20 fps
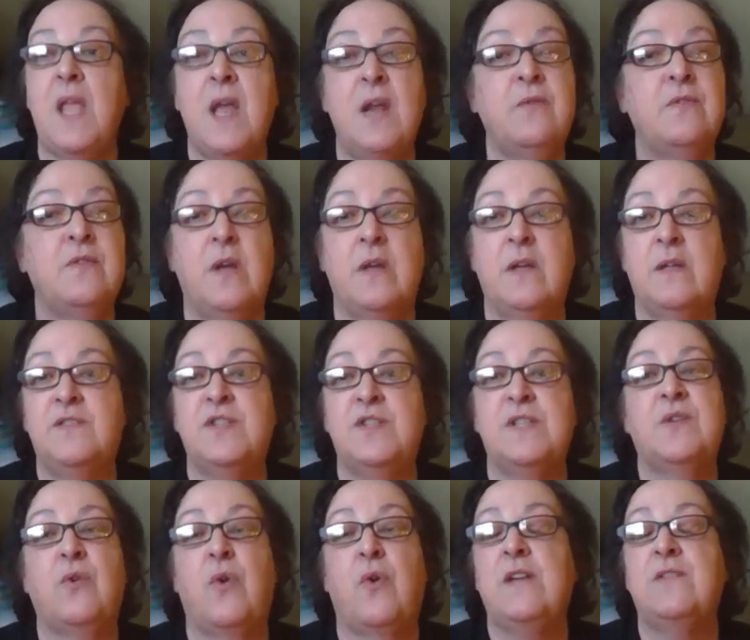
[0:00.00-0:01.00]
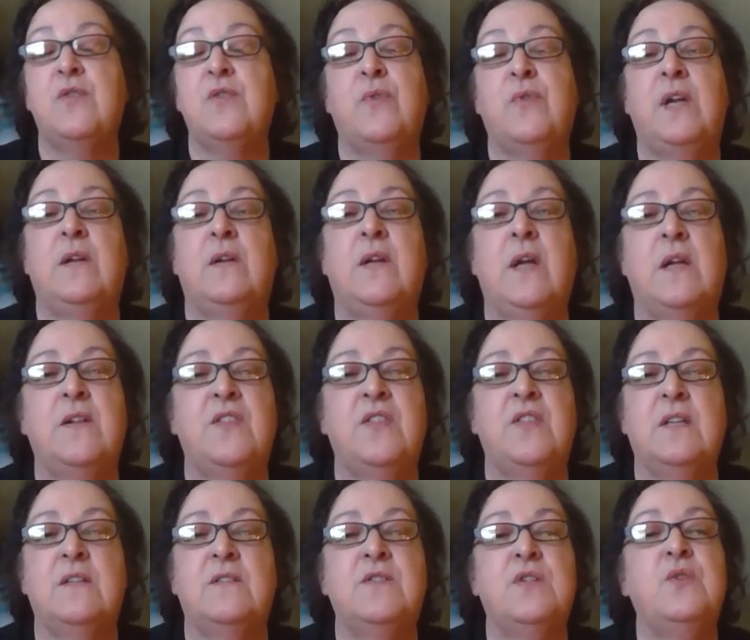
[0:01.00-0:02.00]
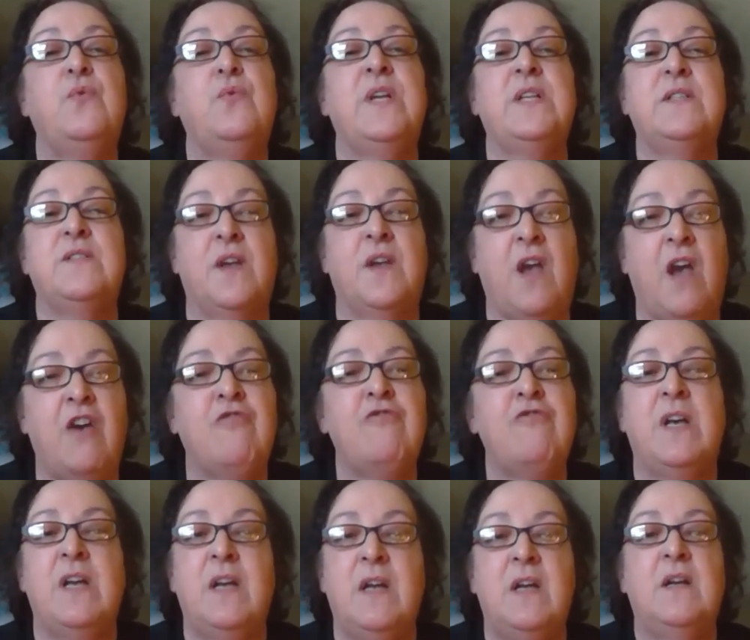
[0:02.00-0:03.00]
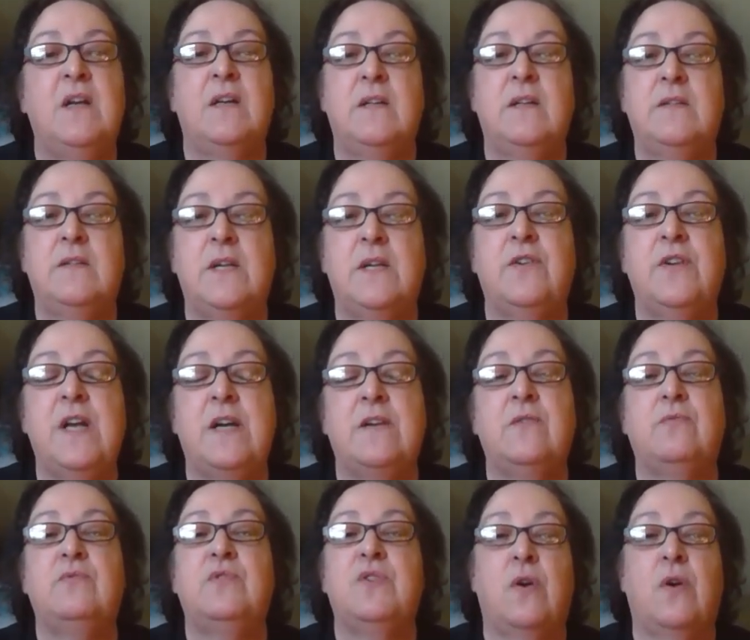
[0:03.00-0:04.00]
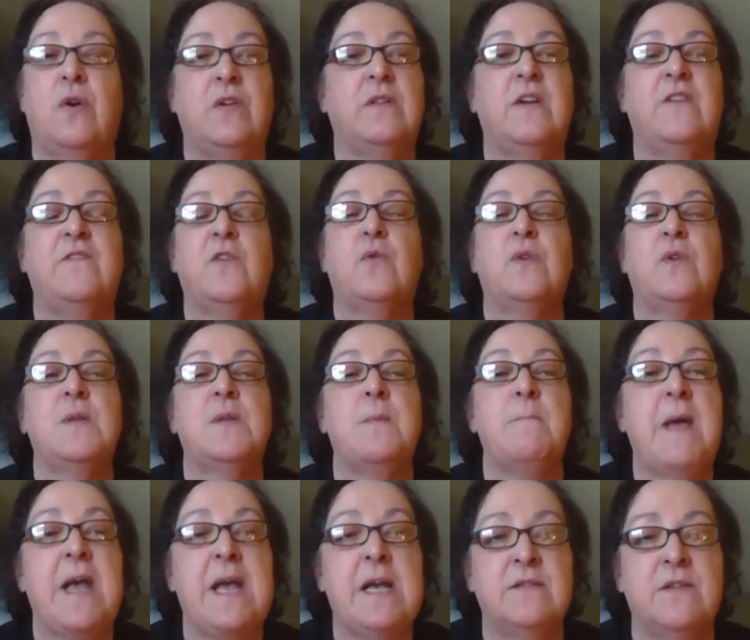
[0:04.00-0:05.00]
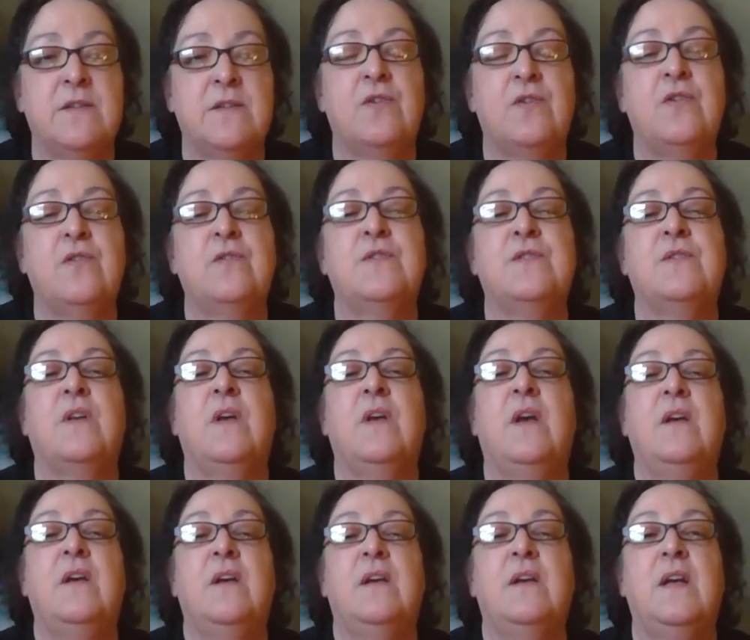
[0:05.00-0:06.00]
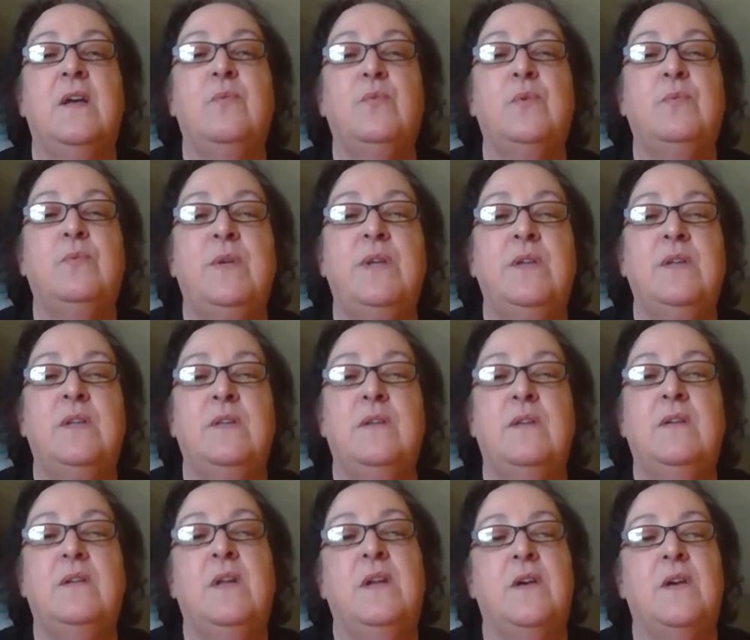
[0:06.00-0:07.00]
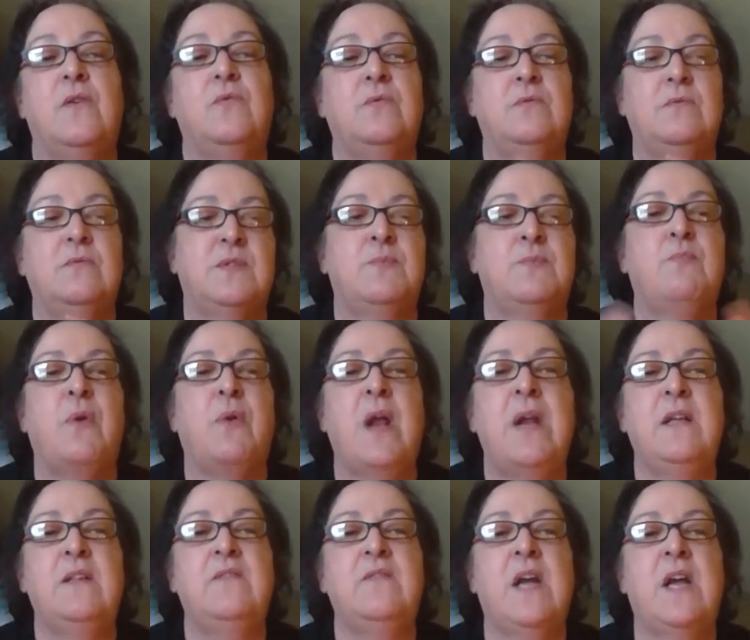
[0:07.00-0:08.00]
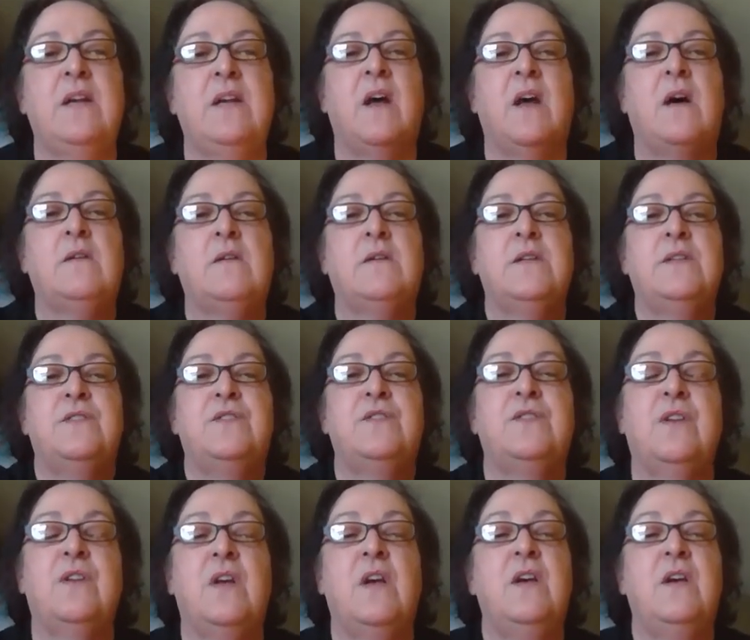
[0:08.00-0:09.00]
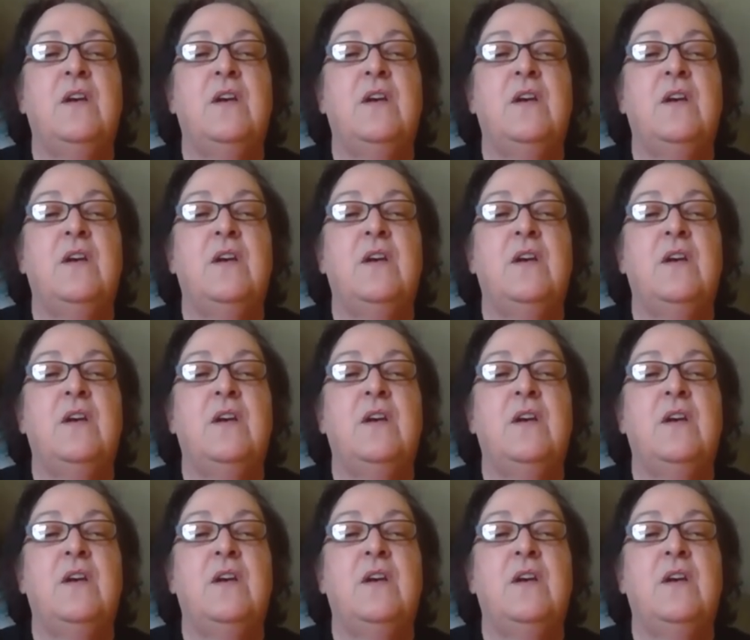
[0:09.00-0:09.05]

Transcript: and just graduated, I think, 2 weeks ago. And they are now Charting Life course ambassadors, and will be, spreading that knowledge